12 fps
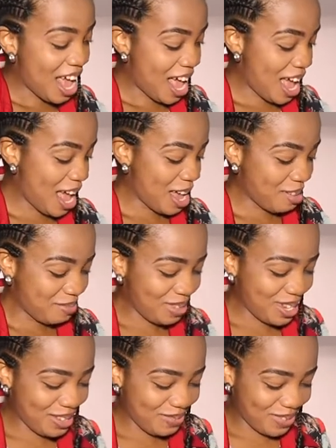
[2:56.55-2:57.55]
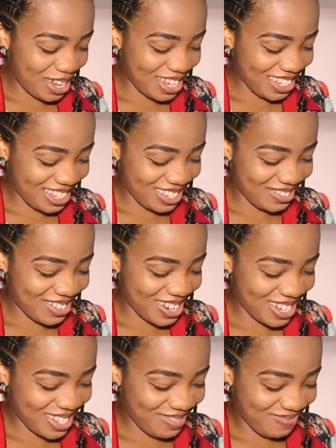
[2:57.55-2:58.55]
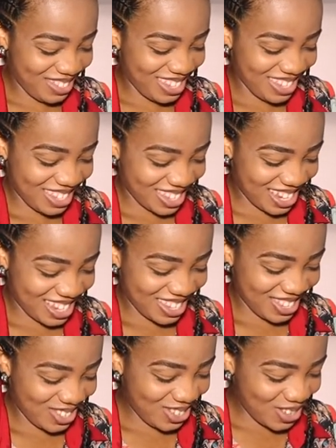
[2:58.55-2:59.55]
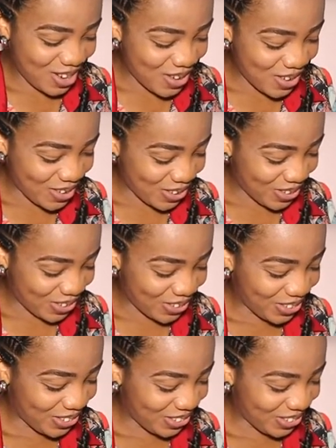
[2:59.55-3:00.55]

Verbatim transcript: I'm in for a serious business. Yo.